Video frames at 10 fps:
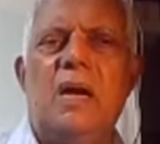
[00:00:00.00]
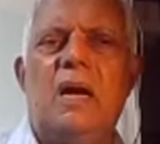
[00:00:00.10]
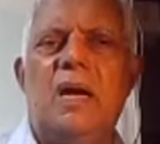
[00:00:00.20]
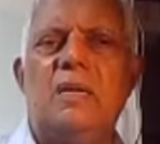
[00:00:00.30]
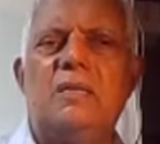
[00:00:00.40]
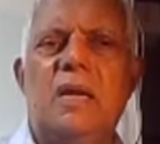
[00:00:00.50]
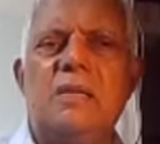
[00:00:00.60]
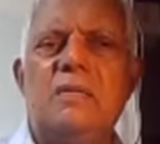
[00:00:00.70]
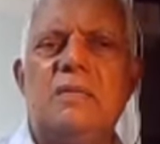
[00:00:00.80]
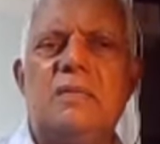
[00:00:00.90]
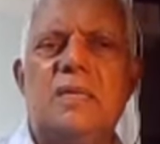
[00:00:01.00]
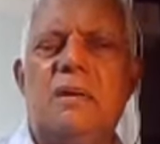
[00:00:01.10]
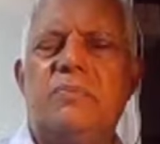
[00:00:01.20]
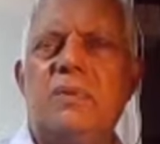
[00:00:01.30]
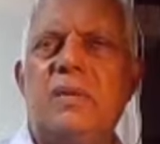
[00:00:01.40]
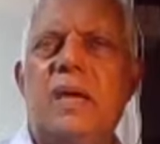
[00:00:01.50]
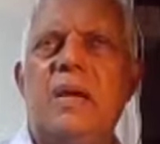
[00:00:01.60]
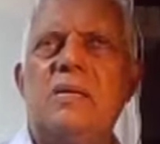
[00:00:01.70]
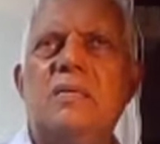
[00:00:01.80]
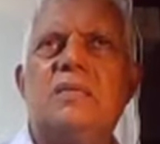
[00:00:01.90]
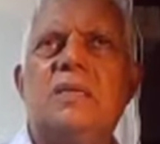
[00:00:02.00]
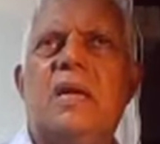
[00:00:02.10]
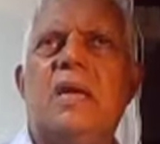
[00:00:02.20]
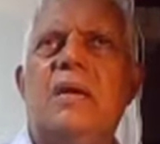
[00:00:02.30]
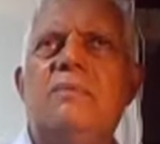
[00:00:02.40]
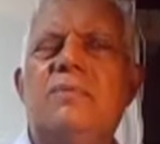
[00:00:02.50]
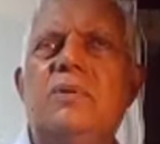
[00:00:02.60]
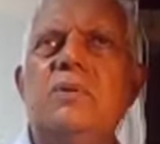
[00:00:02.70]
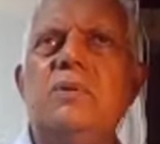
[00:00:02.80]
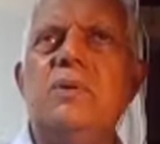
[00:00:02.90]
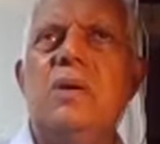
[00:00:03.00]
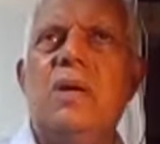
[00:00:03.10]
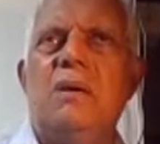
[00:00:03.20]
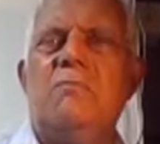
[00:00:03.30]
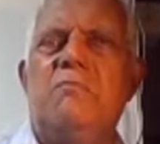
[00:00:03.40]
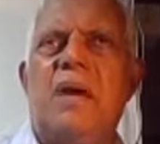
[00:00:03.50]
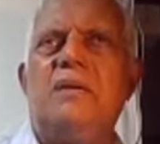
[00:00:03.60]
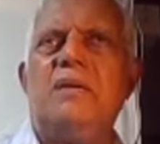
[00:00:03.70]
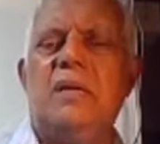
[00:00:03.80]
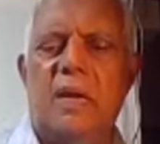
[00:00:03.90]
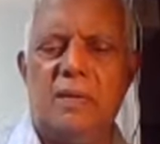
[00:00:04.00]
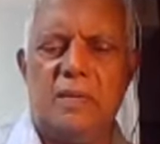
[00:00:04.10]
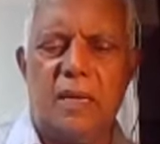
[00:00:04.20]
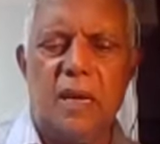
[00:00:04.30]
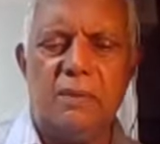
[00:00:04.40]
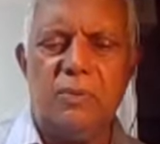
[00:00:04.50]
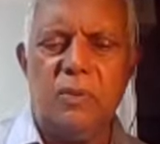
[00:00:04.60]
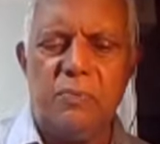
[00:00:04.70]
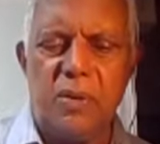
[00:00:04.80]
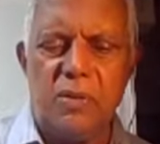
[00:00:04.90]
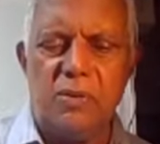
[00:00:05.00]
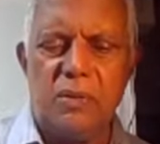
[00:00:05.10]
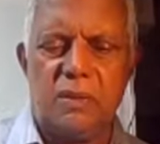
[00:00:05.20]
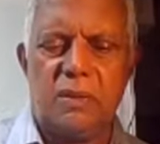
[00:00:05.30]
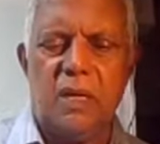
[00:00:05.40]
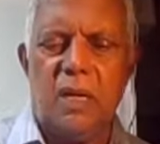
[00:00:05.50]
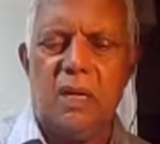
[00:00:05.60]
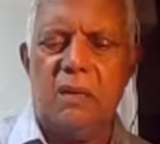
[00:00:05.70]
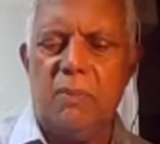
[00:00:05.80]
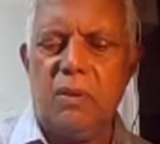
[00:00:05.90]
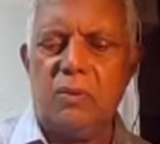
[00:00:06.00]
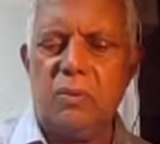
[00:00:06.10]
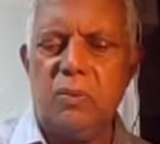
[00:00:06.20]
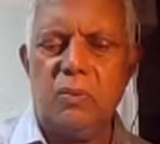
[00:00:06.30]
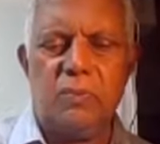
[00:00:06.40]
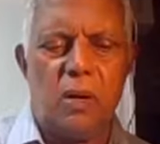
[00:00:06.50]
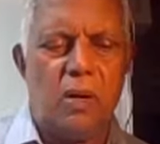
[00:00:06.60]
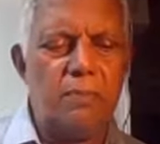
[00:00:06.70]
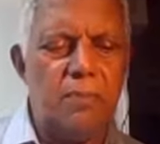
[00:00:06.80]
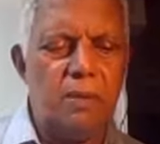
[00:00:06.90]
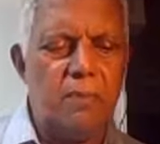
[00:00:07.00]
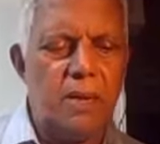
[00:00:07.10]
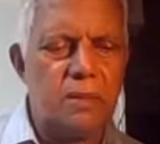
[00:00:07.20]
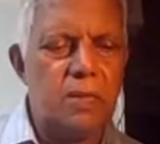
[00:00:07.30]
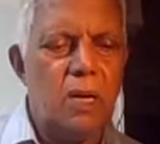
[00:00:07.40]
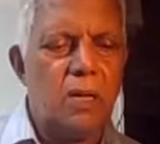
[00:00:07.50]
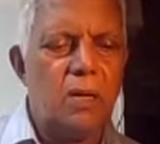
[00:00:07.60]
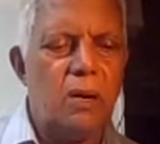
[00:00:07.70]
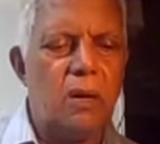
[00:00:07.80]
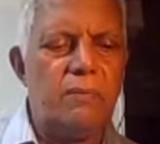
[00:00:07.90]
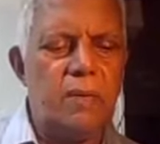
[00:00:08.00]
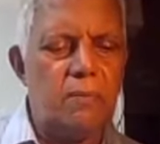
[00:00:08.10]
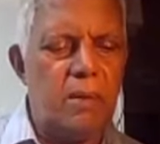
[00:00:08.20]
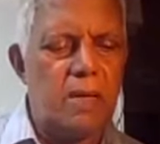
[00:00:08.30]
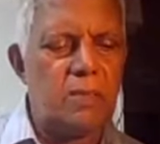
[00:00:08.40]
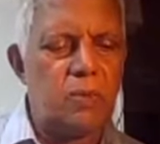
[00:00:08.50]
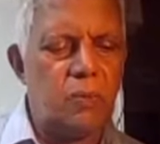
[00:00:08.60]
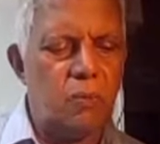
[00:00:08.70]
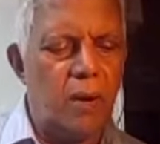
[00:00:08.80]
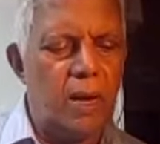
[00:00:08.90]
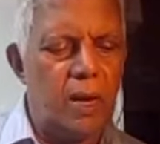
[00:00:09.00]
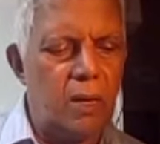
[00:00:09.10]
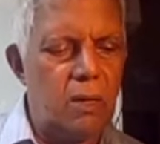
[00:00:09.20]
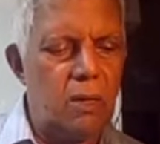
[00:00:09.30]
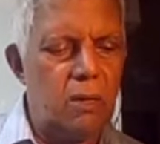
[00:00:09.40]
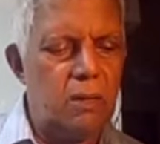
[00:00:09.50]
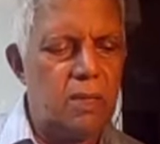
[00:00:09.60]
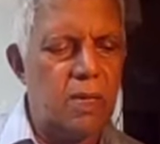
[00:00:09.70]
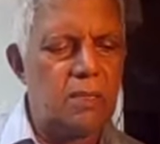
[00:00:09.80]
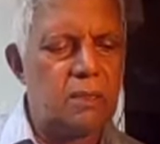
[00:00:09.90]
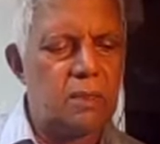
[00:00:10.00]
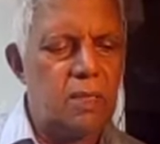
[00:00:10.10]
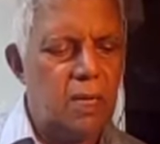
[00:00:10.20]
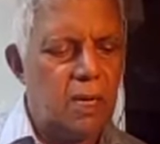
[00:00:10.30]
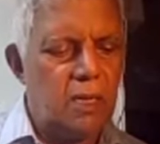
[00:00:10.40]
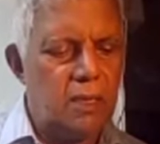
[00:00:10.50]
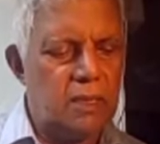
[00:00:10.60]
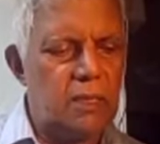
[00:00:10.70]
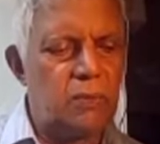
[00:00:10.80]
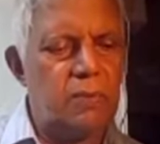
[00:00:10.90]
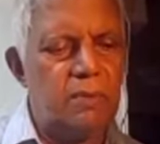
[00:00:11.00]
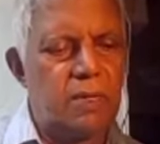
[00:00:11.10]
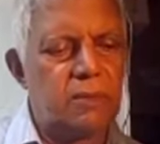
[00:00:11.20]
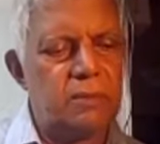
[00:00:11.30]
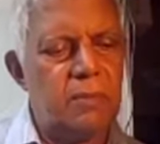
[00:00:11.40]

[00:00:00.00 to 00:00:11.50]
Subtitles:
Our antagonists, our protagonists, and have no barrier like that, have no prejudice about whom God may bless. God will bless one and all, yes. This we must